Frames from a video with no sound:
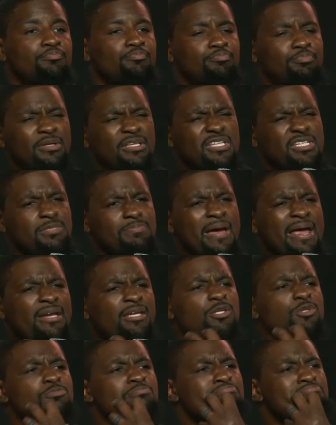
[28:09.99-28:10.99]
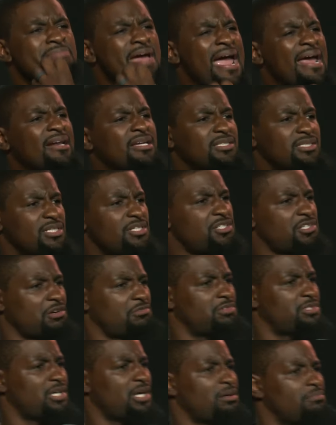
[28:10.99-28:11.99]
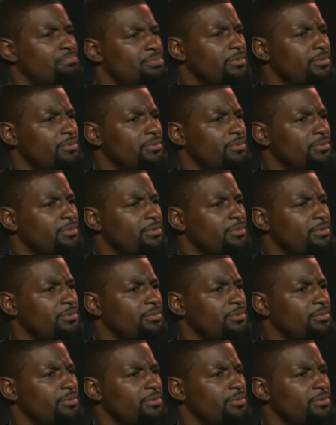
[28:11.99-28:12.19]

But this man, humanity shows up.